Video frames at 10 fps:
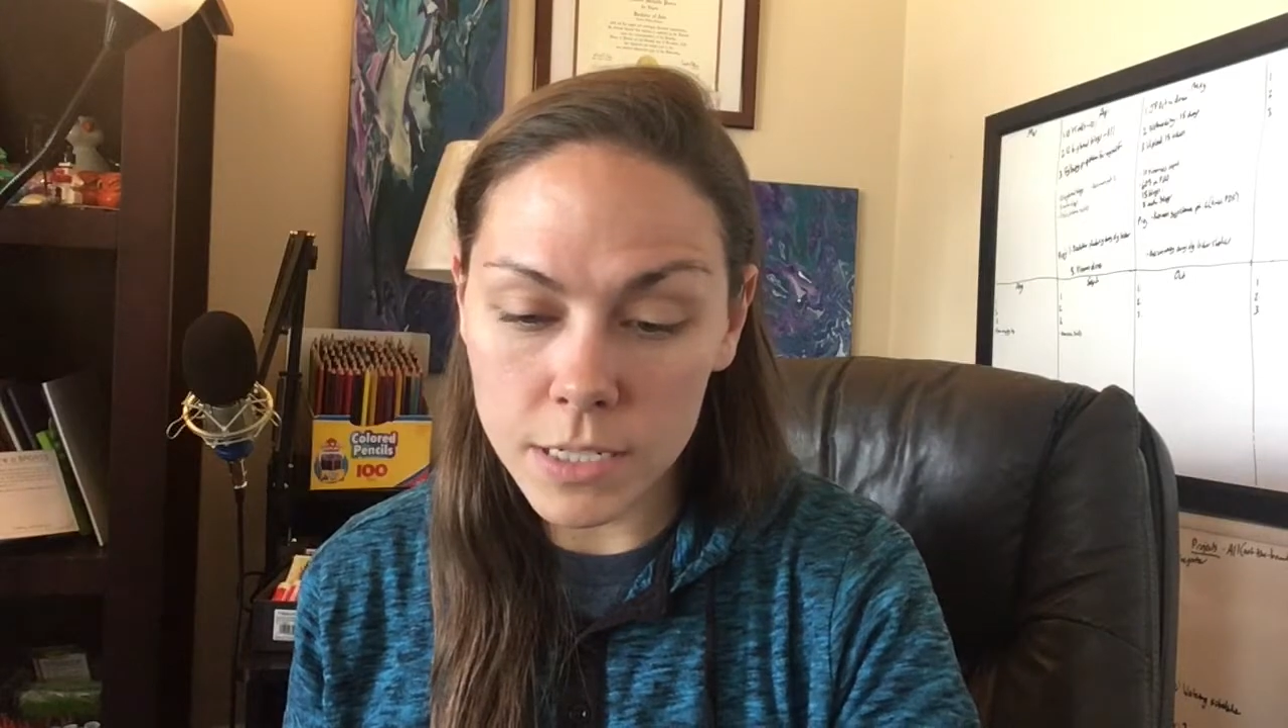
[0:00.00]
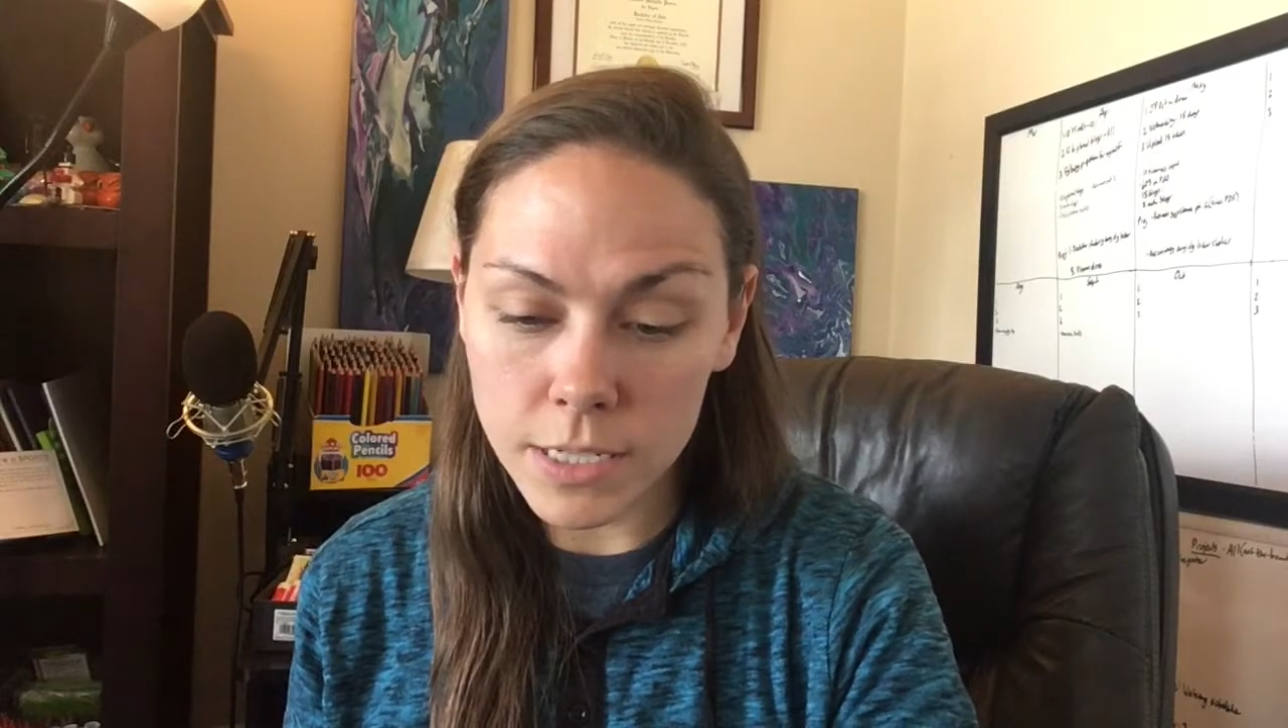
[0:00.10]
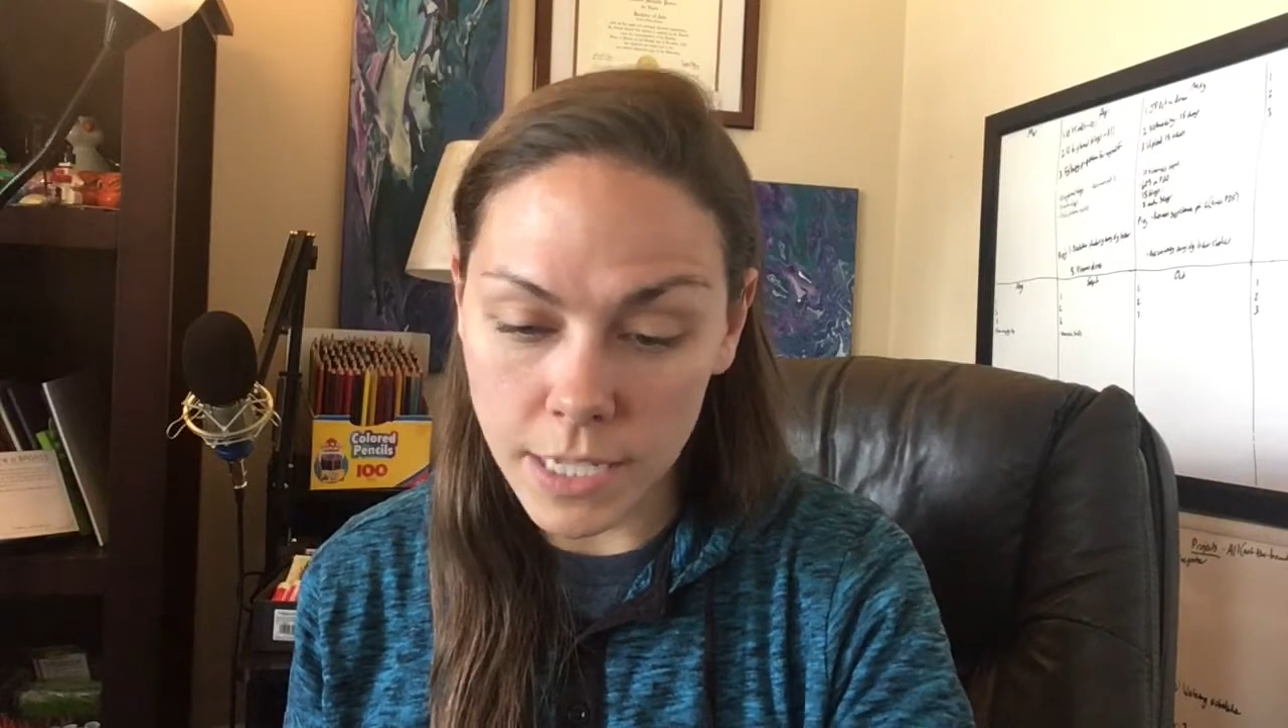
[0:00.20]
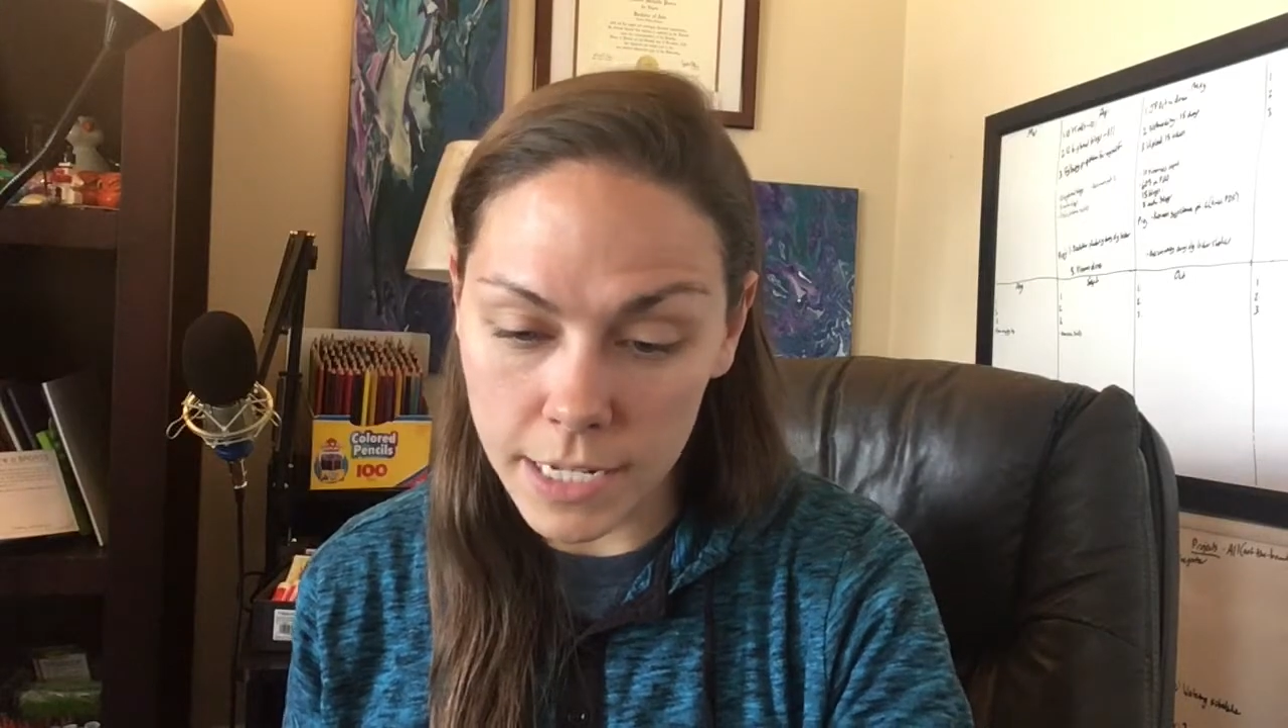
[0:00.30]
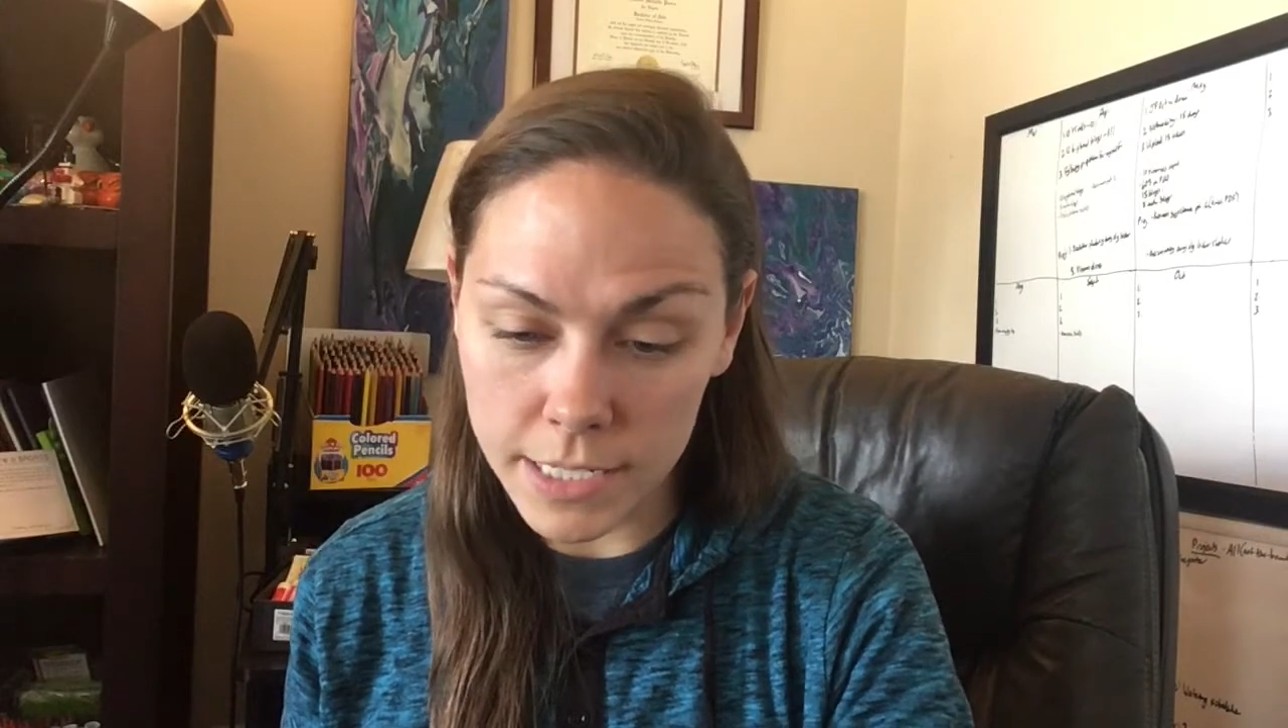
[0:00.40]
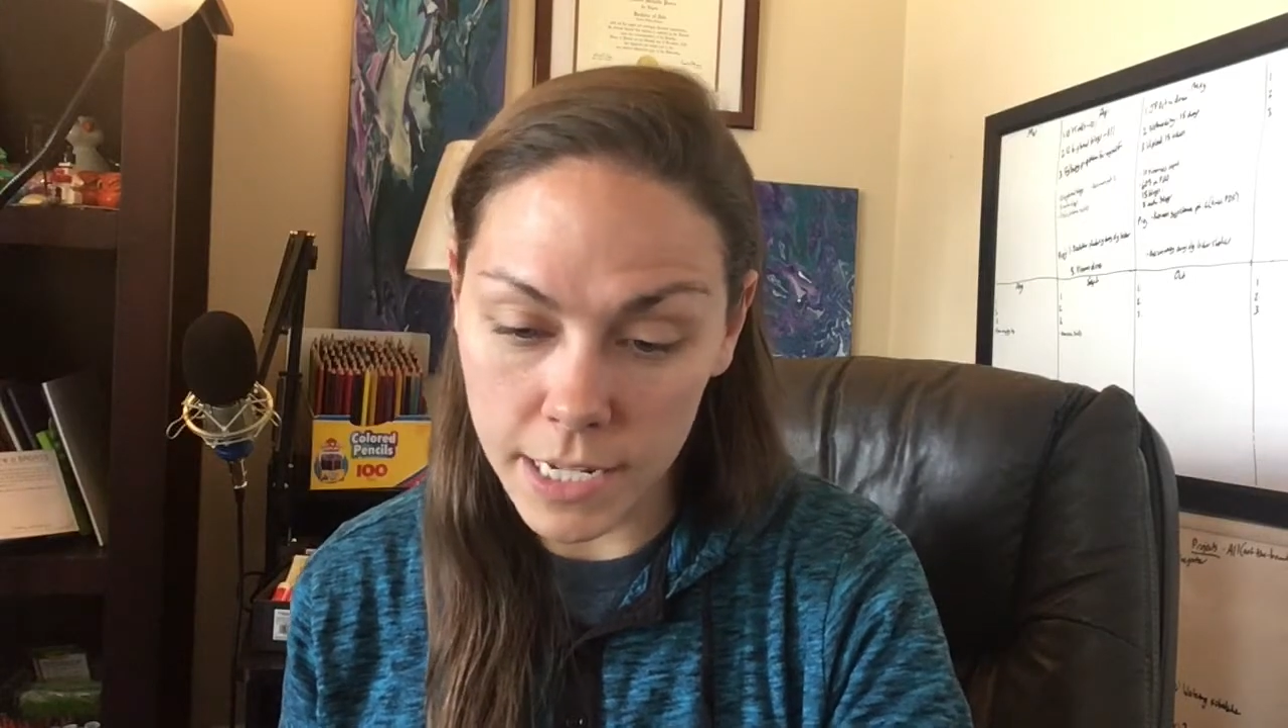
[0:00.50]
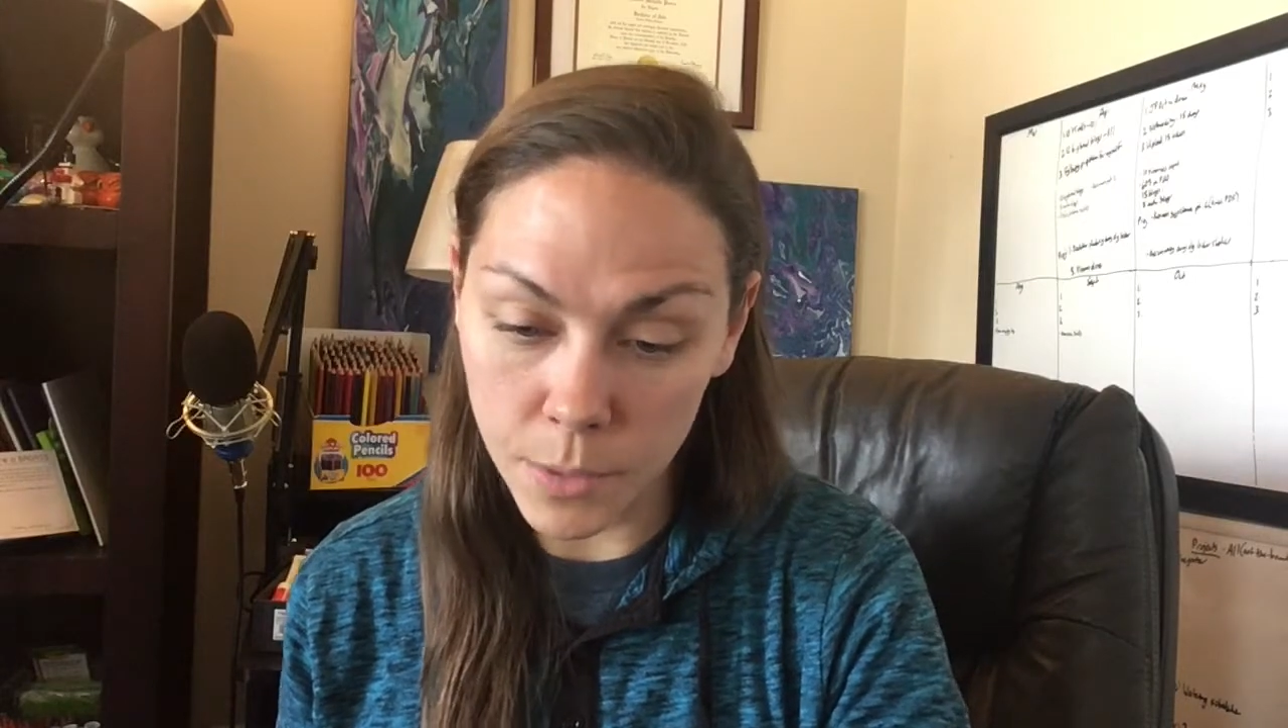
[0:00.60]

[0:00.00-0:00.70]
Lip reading: sites that